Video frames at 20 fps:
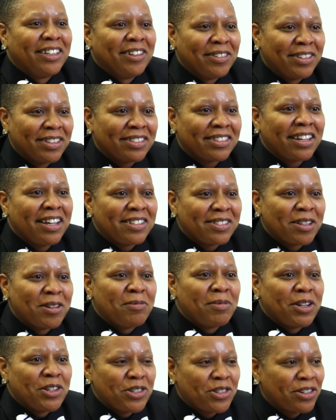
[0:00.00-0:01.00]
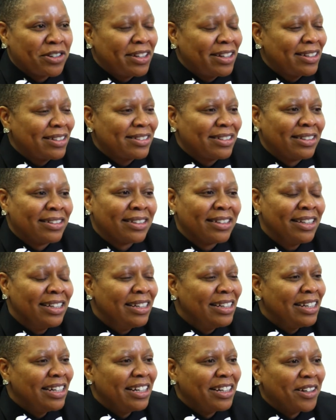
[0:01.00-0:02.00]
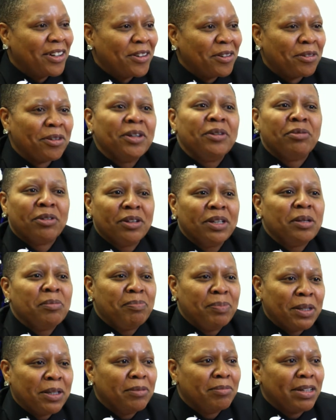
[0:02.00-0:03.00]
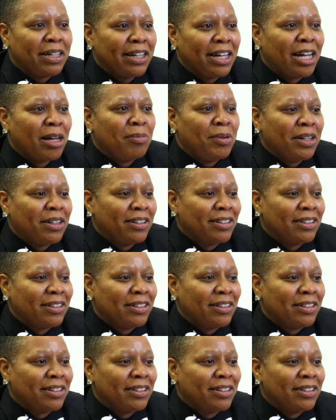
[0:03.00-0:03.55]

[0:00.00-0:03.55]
discussed some of my strengths, and it really built me up,